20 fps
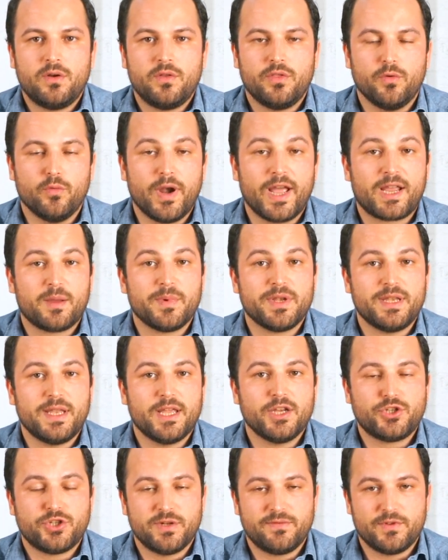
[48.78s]
The
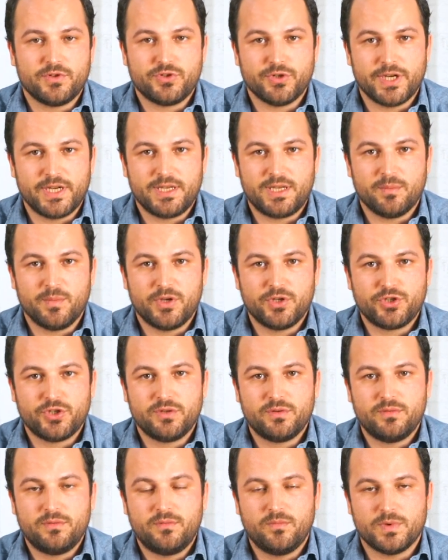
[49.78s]
recommendation of the Trade
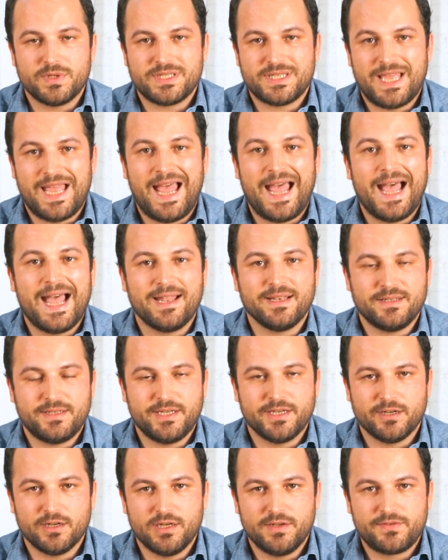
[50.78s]
Commission was to add
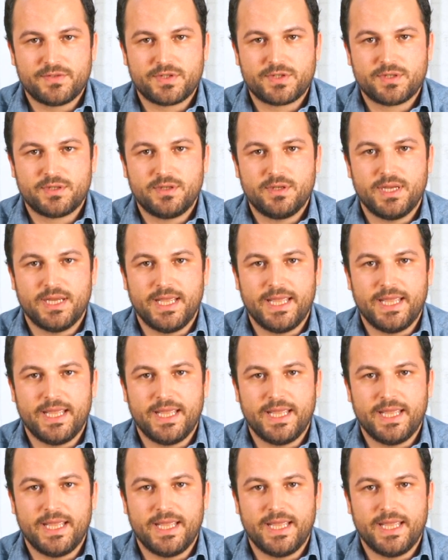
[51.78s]
tariffs,